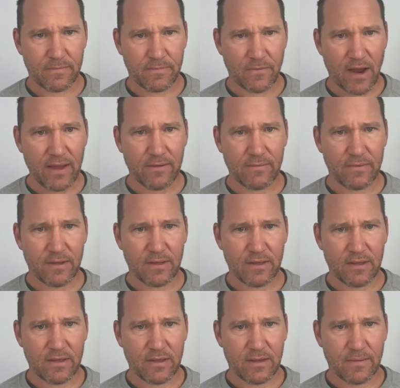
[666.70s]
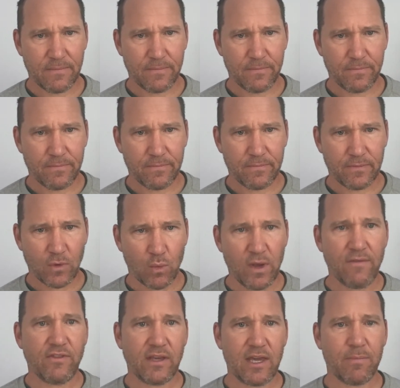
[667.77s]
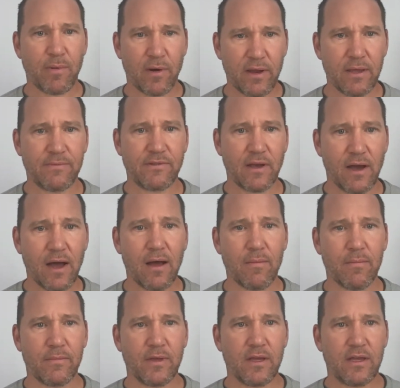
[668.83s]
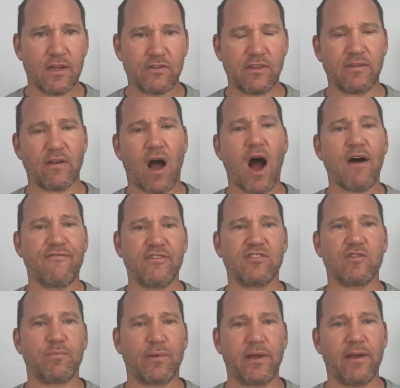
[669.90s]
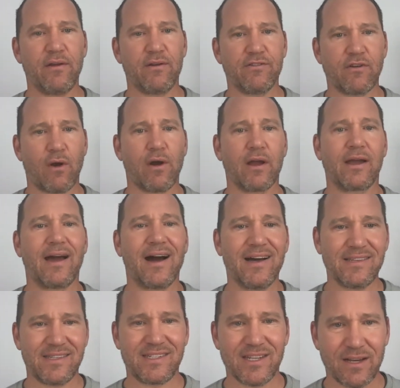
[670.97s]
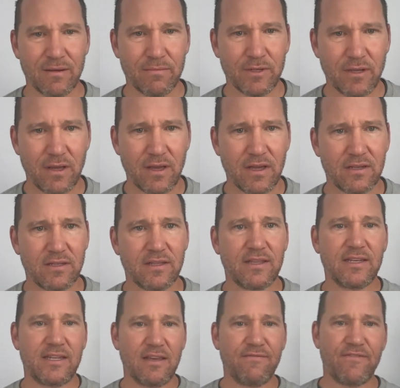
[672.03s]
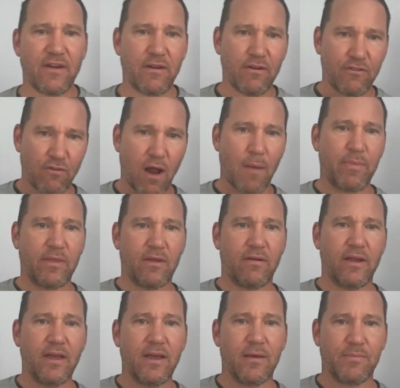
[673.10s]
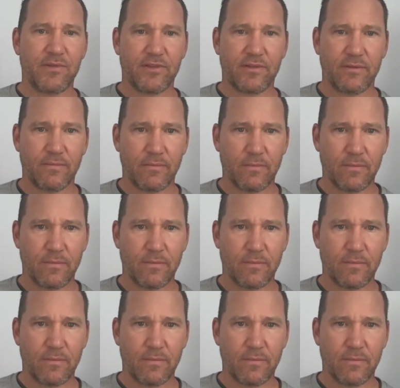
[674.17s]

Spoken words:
Right? We have to keep our hips up. These offensive players are accustomed to the defender dropping their hips.